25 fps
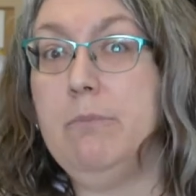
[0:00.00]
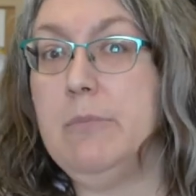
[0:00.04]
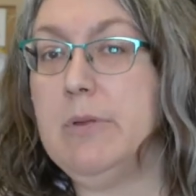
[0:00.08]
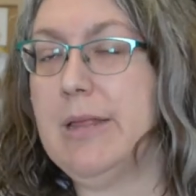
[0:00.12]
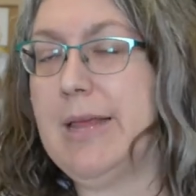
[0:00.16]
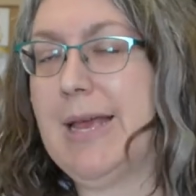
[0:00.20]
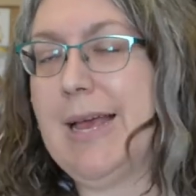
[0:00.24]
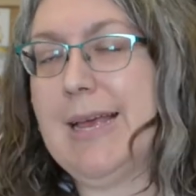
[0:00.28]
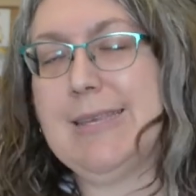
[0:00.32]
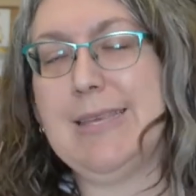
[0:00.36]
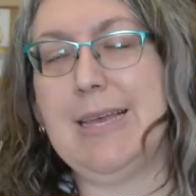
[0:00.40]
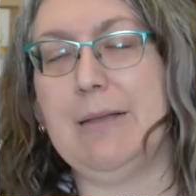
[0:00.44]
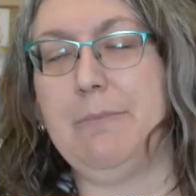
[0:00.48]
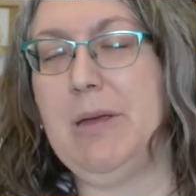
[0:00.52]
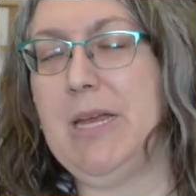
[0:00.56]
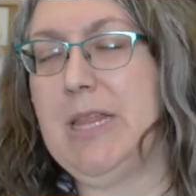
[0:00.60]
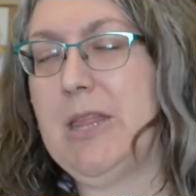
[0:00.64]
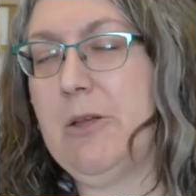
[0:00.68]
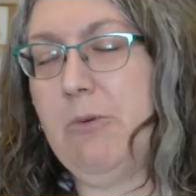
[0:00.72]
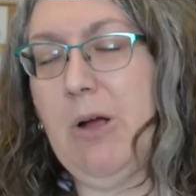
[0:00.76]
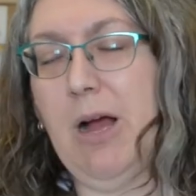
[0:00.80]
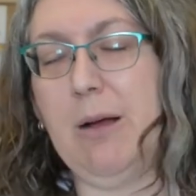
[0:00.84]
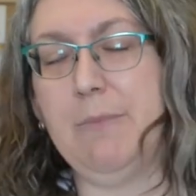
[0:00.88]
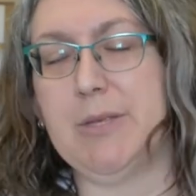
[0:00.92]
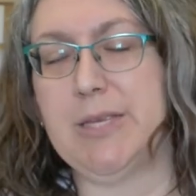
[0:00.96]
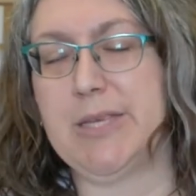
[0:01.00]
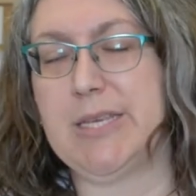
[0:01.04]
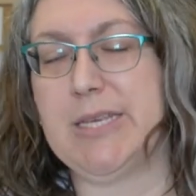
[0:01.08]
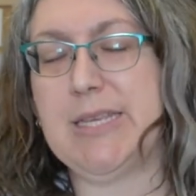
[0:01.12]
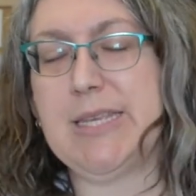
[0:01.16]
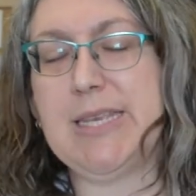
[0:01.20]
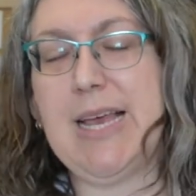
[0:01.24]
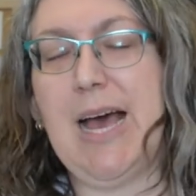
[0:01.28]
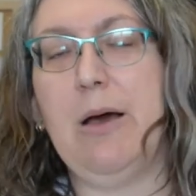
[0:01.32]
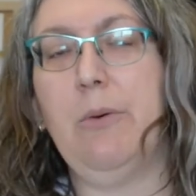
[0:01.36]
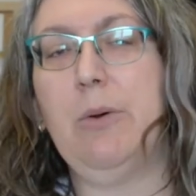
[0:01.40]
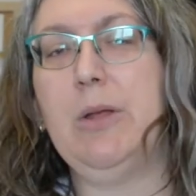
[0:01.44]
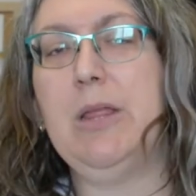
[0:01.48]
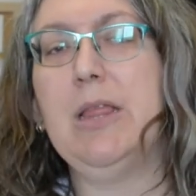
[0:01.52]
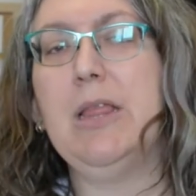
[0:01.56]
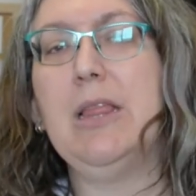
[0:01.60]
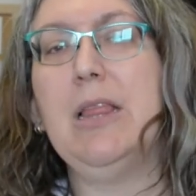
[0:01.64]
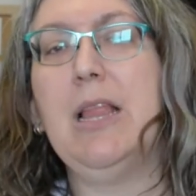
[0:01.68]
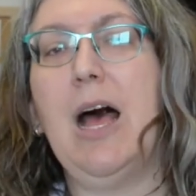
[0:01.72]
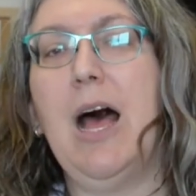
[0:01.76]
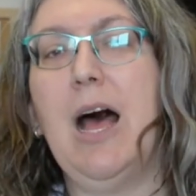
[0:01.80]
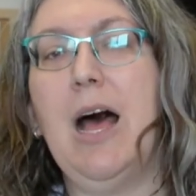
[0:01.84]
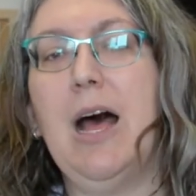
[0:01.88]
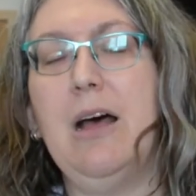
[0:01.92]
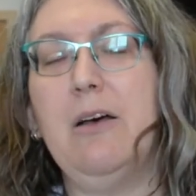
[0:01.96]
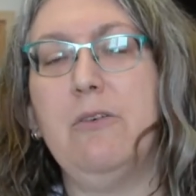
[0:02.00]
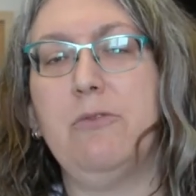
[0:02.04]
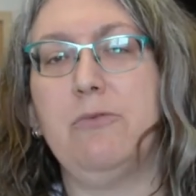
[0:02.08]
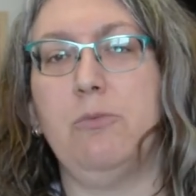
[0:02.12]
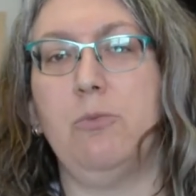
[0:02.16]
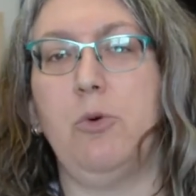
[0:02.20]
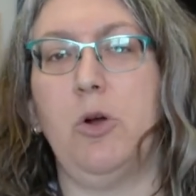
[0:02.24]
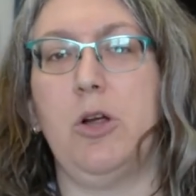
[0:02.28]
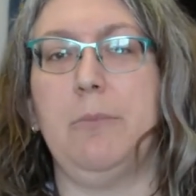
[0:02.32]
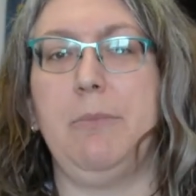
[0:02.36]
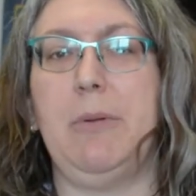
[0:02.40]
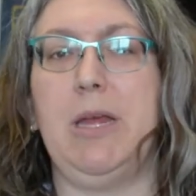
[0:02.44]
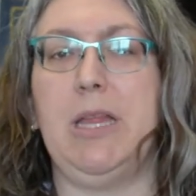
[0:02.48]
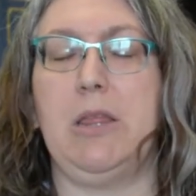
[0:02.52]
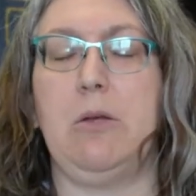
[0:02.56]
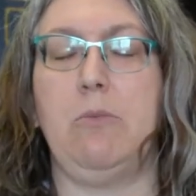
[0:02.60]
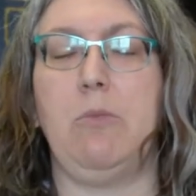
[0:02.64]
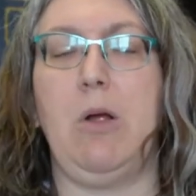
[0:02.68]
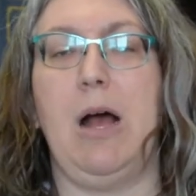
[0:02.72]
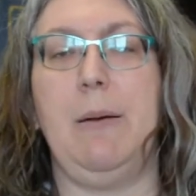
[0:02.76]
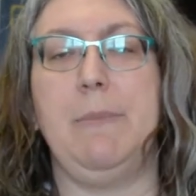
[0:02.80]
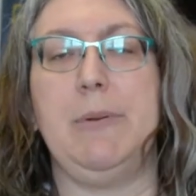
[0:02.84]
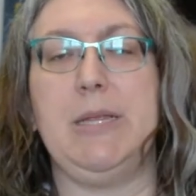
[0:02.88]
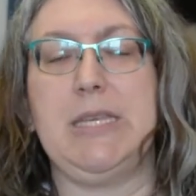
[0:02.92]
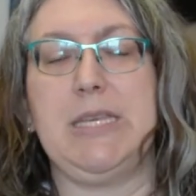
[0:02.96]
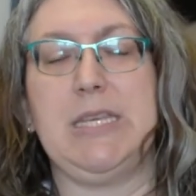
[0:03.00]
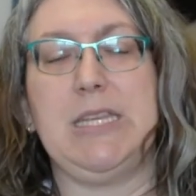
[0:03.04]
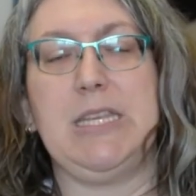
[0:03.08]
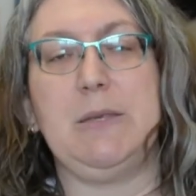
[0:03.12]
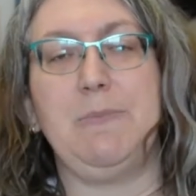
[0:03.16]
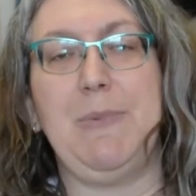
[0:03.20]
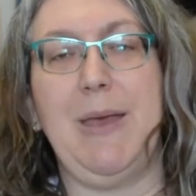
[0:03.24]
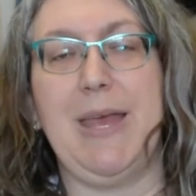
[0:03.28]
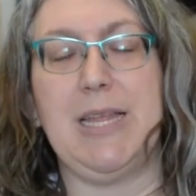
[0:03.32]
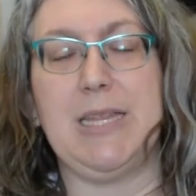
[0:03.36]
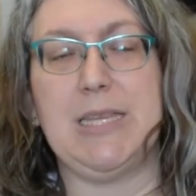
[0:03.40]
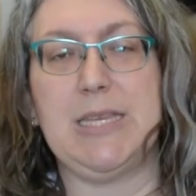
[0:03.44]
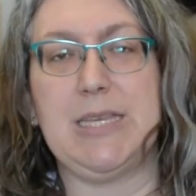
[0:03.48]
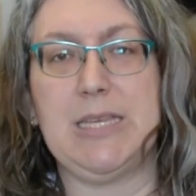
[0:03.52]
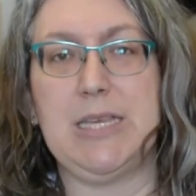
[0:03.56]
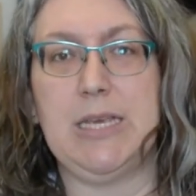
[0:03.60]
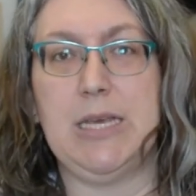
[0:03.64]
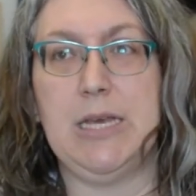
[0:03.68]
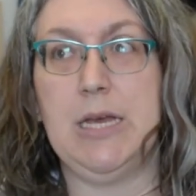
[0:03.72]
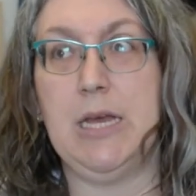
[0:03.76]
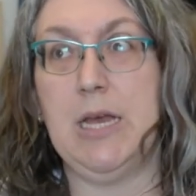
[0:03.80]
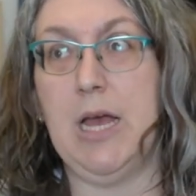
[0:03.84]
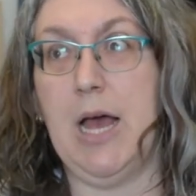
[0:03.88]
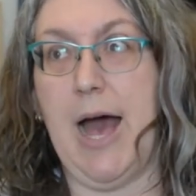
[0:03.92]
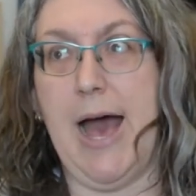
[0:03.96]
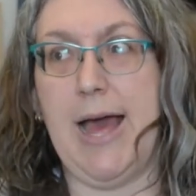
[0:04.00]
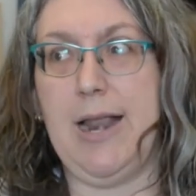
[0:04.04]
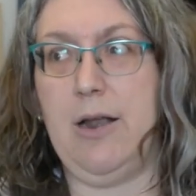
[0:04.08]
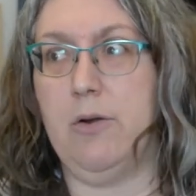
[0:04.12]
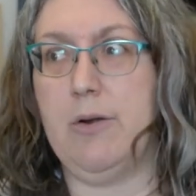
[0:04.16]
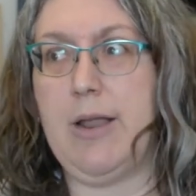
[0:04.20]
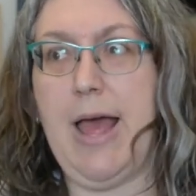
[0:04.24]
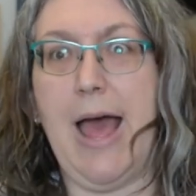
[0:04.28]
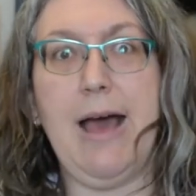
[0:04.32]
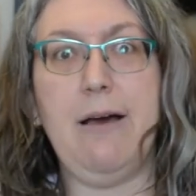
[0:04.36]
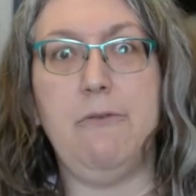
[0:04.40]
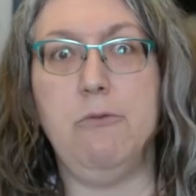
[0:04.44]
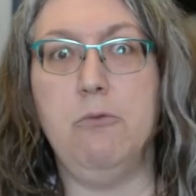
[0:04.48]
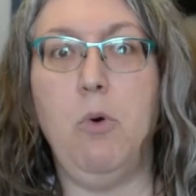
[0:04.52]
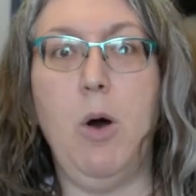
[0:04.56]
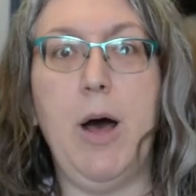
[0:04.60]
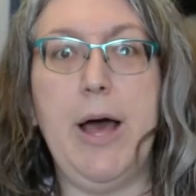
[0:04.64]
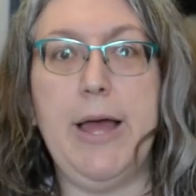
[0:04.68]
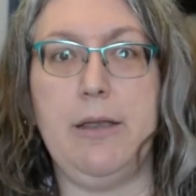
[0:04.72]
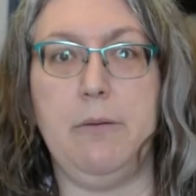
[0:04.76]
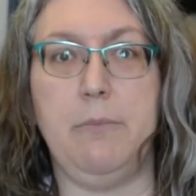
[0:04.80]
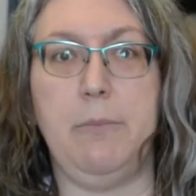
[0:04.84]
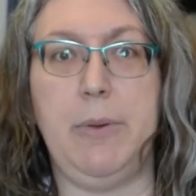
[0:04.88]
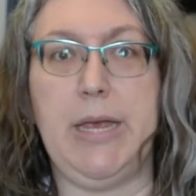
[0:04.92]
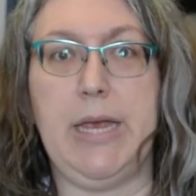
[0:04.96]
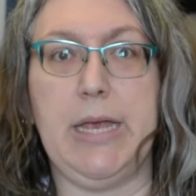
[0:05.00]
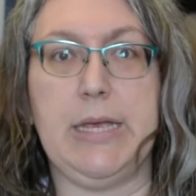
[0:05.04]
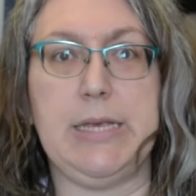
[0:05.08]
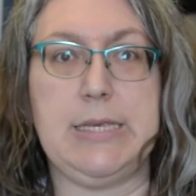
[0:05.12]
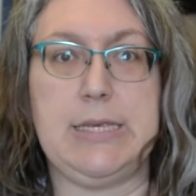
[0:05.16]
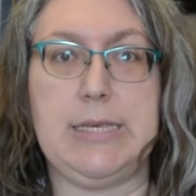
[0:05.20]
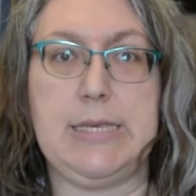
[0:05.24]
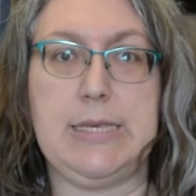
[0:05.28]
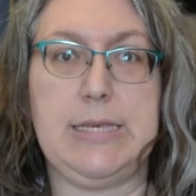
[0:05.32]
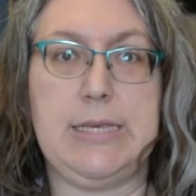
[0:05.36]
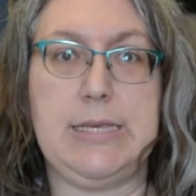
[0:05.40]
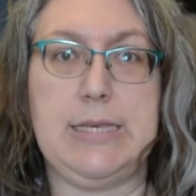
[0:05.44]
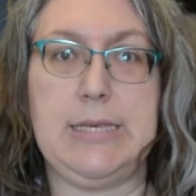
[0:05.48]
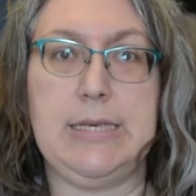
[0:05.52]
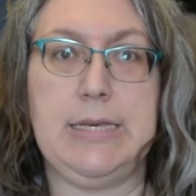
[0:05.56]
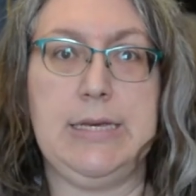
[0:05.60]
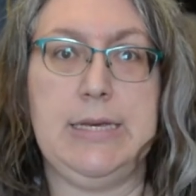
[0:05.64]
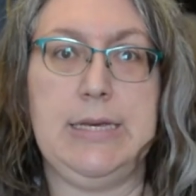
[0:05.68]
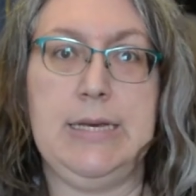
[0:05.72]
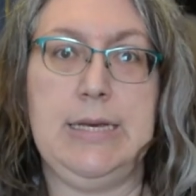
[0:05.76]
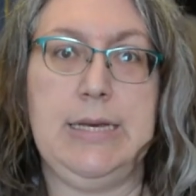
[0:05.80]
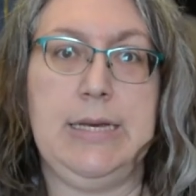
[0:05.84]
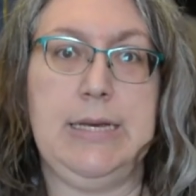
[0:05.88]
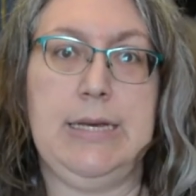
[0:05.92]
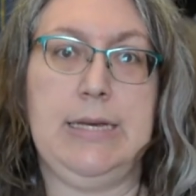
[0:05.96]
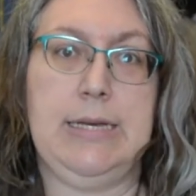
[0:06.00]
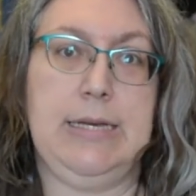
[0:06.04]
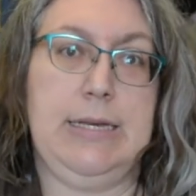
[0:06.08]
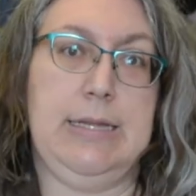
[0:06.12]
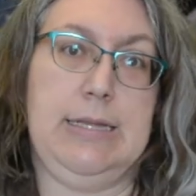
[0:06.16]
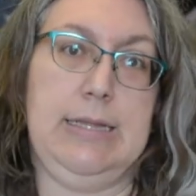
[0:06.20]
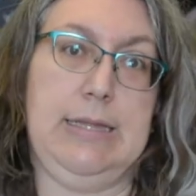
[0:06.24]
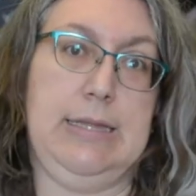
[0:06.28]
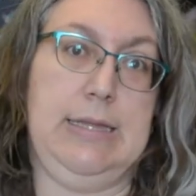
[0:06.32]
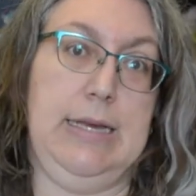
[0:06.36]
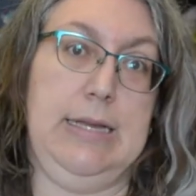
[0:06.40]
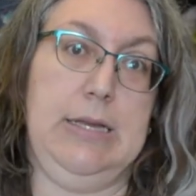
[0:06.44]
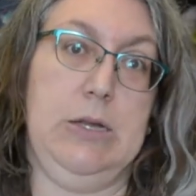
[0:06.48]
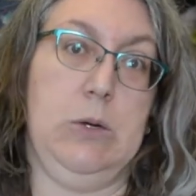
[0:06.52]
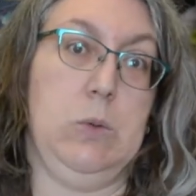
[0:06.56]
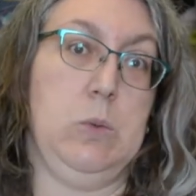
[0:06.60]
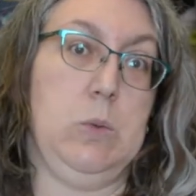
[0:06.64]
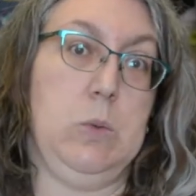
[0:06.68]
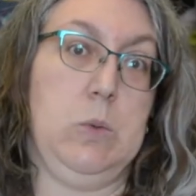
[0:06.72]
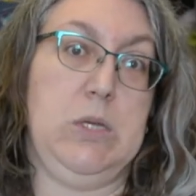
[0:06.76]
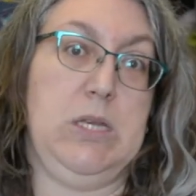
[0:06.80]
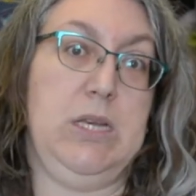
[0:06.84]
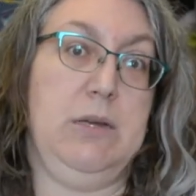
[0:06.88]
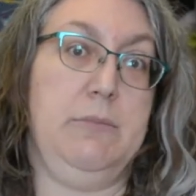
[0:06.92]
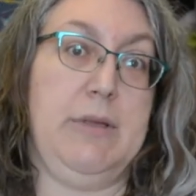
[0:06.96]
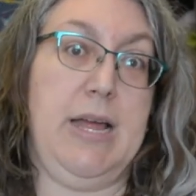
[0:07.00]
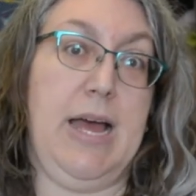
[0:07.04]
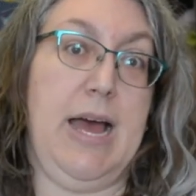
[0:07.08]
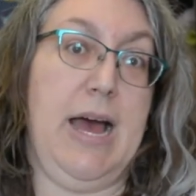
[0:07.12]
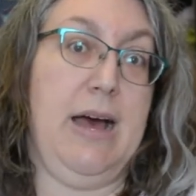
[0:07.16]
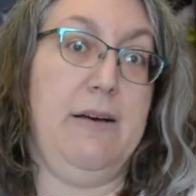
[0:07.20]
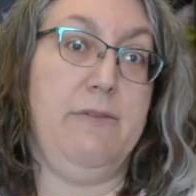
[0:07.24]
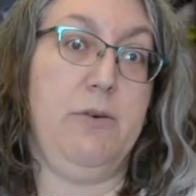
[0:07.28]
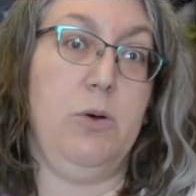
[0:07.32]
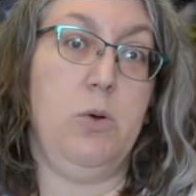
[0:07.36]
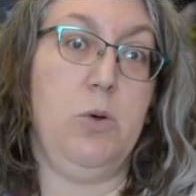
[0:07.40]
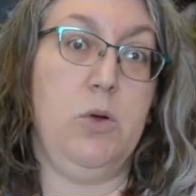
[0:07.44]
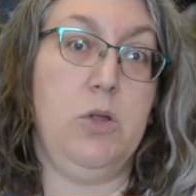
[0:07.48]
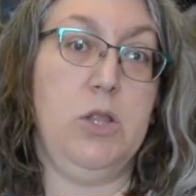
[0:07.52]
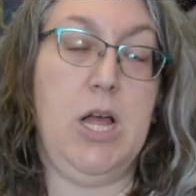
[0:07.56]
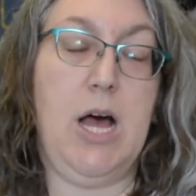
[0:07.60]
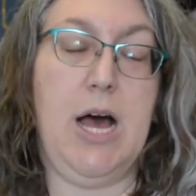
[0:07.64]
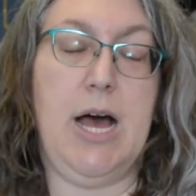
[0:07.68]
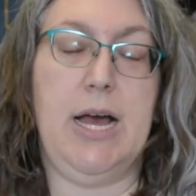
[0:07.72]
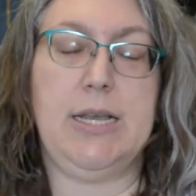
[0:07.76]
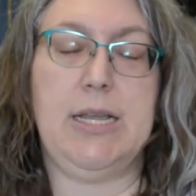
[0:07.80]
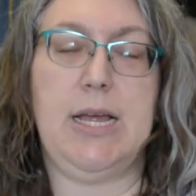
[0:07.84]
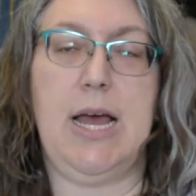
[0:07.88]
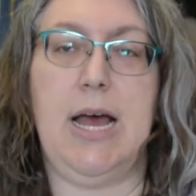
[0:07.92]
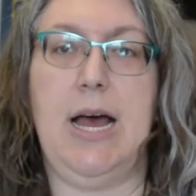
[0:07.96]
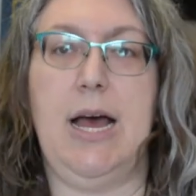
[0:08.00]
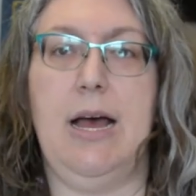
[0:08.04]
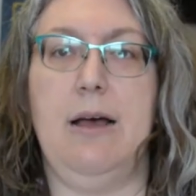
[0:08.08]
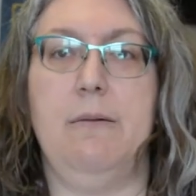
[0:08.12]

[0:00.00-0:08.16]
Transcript: like I said, Meet the Robinsons. I would love more Meet the Robinsons pins. I don't have one because they don't seem to have a whole lot.